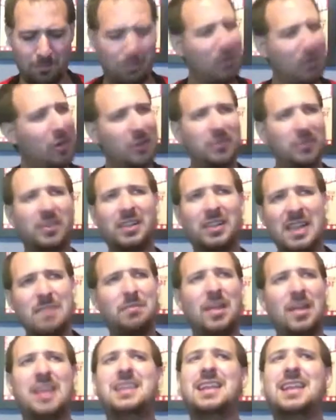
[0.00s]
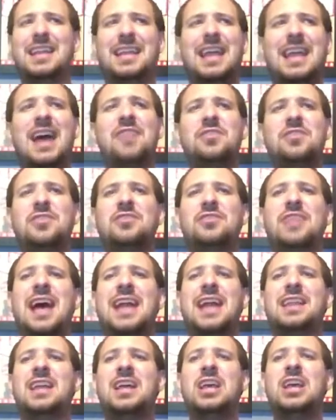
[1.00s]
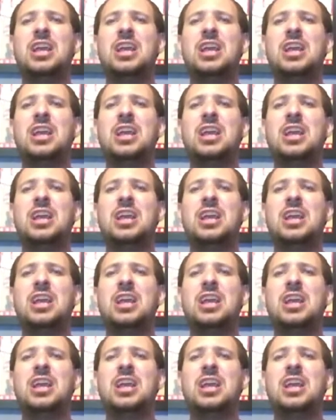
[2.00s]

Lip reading: perfectly blended together that